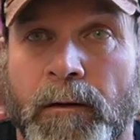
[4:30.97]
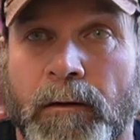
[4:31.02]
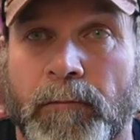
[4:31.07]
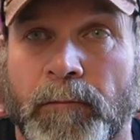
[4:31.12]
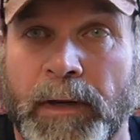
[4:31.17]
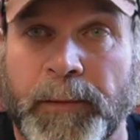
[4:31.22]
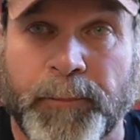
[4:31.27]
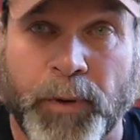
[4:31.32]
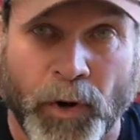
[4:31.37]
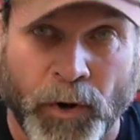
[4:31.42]

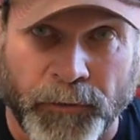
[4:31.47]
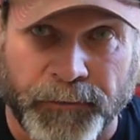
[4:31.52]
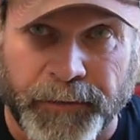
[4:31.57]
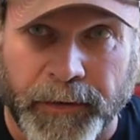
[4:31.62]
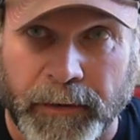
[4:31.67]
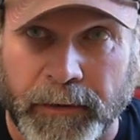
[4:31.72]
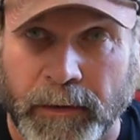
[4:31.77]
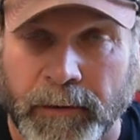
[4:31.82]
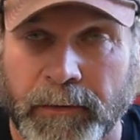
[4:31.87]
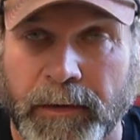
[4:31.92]
be
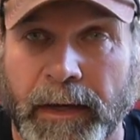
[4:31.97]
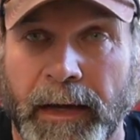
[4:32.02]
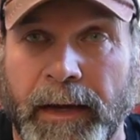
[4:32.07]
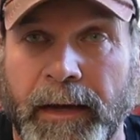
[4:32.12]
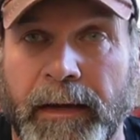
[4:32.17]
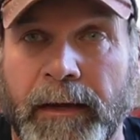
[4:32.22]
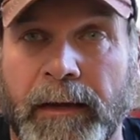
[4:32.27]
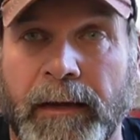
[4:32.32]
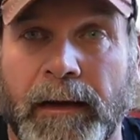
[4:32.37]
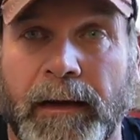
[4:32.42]
perfect,
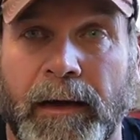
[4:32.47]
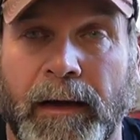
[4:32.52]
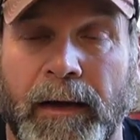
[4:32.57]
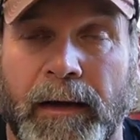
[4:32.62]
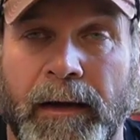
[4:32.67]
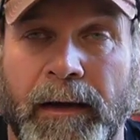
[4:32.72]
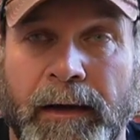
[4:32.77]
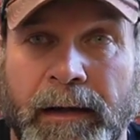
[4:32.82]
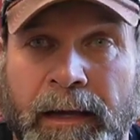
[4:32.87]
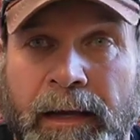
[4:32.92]
okay?
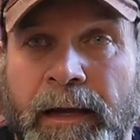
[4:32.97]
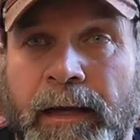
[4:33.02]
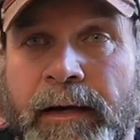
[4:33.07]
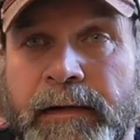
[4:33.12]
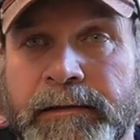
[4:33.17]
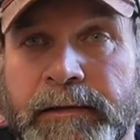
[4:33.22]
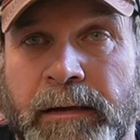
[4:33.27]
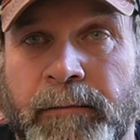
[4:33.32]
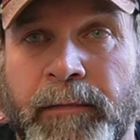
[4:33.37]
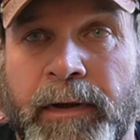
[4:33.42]
Again,
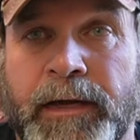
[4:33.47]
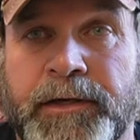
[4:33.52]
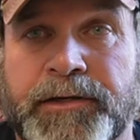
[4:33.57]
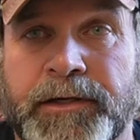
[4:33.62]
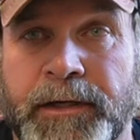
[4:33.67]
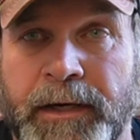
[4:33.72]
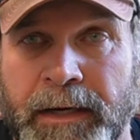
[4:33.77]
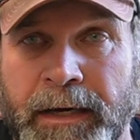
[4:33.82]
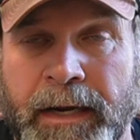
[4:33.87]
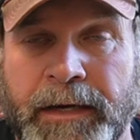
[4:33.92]
as I
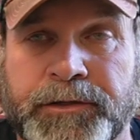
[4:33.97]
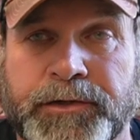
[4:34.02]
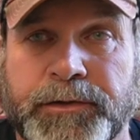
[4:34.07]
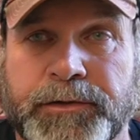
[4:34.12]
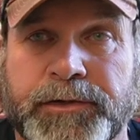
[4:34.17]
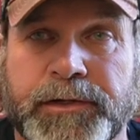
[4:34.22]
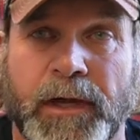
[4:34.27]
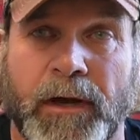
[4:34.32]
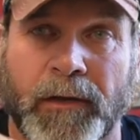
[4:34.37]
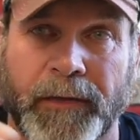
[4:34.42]
mentioned and as you
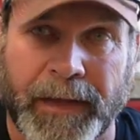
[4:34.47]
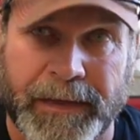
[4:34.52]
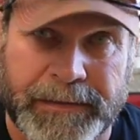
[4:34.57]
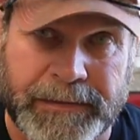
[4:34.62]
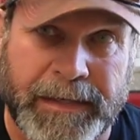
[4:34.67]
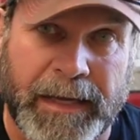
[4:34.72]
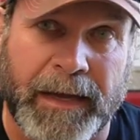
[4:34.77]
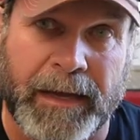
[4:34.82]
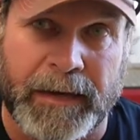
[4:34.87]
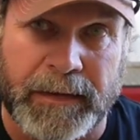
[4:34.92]
saw, that's
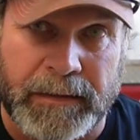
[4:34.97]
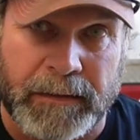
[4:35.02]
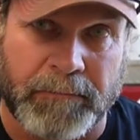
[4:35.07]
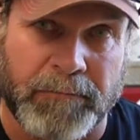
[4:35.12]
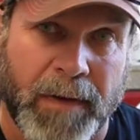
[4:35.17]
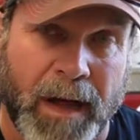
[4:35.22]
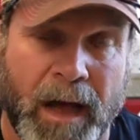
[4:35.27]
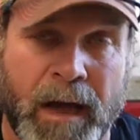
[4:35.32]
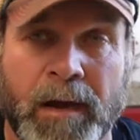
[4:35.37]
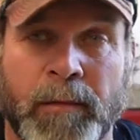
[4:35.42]
down at the
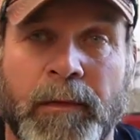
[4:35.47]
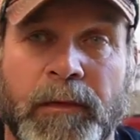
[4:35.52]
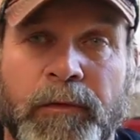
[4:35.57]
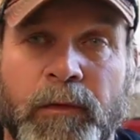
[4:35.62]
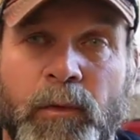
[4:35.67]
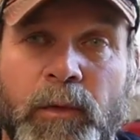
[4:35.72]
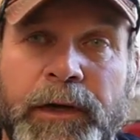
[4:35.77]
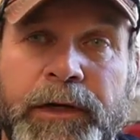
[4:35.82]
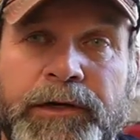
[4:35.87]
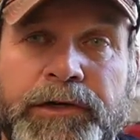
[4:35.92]
bottom of
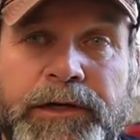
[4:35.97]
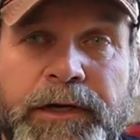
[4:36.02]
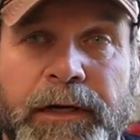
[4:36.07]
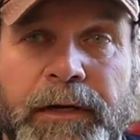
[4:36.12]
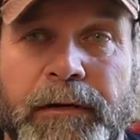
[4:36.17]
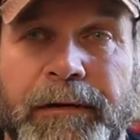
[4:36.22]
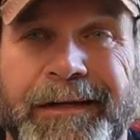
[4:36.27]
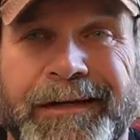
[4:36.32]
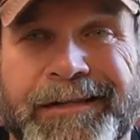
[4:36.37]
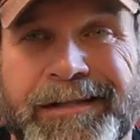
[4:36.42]
the
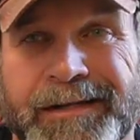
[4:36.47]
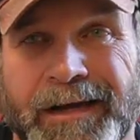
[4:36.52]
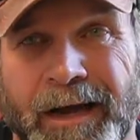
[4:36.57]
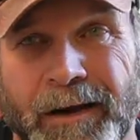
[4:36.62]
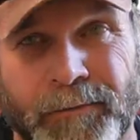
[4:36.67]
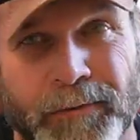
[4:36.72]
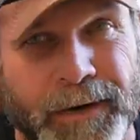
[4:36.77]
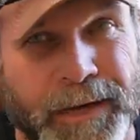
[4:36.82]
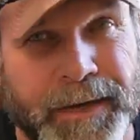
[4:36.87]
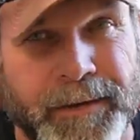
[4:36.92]
windshield. It's
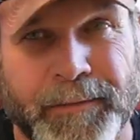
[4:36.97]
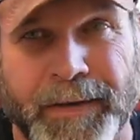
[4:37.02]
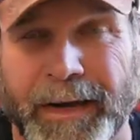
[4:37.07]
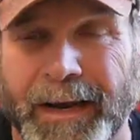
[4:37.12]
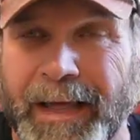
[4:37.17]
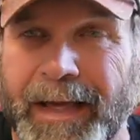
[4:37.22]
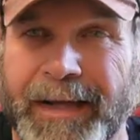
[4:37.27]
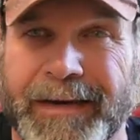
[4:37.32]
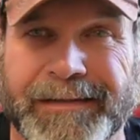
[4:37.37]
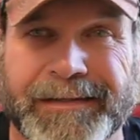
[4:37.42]
not really in my
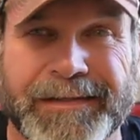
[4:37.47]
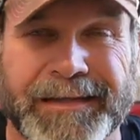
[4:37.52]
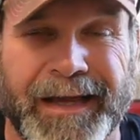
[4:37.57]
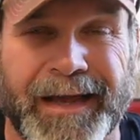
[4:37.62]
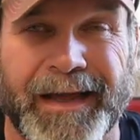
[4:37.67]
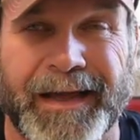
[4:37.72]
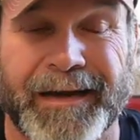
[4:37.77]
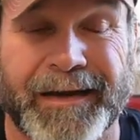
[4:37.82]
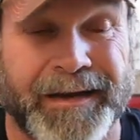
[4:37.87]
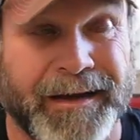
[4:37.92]
line of
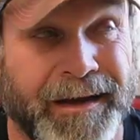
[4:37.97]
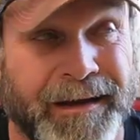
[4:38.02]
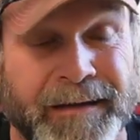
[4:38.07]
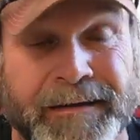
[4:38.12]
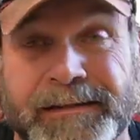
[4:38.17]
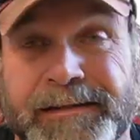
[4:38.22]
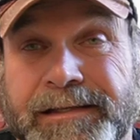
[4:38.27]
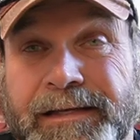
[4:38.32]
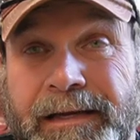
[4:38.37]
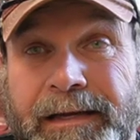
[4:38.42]
sight, and
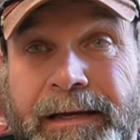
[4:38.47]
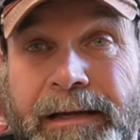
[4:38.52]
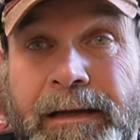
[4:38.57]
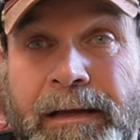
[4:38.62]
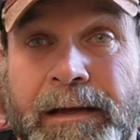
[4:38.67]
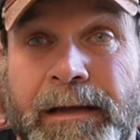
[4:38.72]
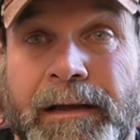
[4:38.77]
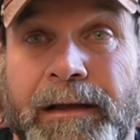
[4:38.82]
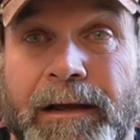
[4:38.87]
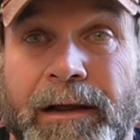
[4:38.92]
honestly,
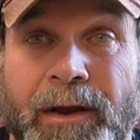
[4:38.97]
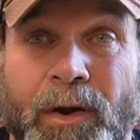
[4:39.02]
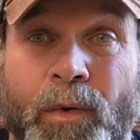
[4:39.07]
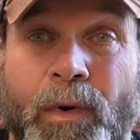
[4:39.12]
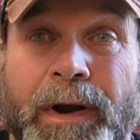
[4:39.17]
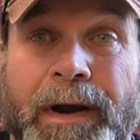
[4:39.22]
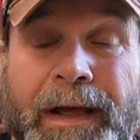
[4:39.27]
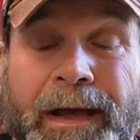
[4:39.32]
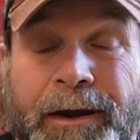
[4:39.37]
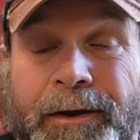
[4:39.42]

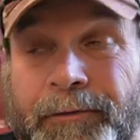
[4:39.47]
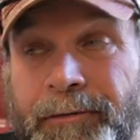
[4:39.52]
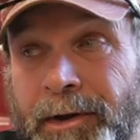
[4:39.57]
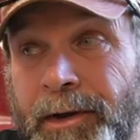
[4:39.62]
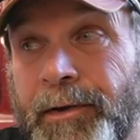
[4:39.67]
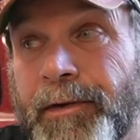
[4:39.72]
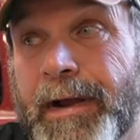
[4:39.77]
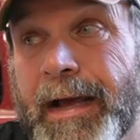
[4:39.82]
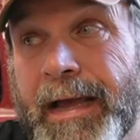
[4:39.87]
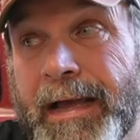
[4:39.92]
going down the
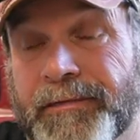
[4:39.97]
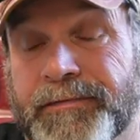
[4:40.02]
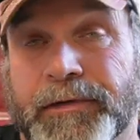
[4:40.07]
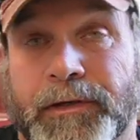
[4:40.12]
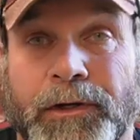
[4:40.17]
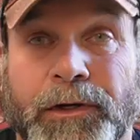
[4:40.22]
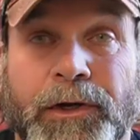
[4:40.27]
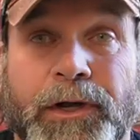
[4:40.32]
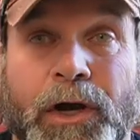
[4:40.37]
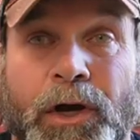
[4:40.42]
road, I have to
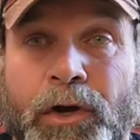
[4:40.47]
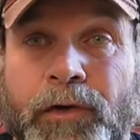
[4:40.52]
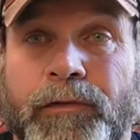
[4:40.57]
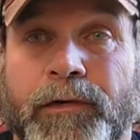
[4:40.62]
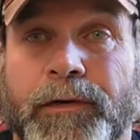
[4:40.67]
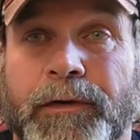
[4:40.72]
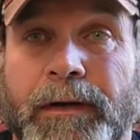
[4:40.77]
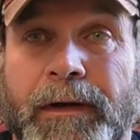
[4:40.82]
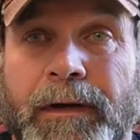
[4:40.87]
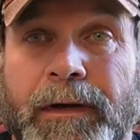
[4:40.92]
look
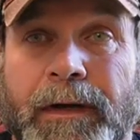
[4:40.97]
over